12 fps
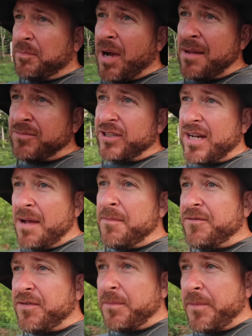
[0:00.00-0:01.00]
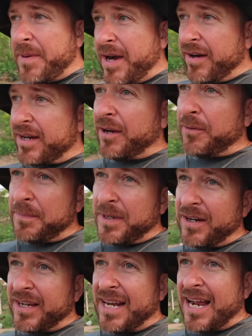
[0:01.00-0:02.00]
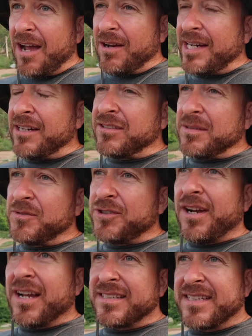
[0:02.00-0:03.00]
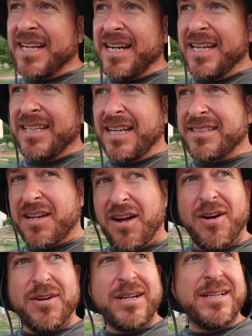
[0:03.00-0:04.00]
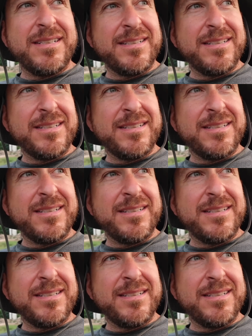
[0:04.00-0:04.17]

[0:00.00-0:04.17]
Bombs are coming from America. We better get out. Here's some trucks. Get in. Let's go.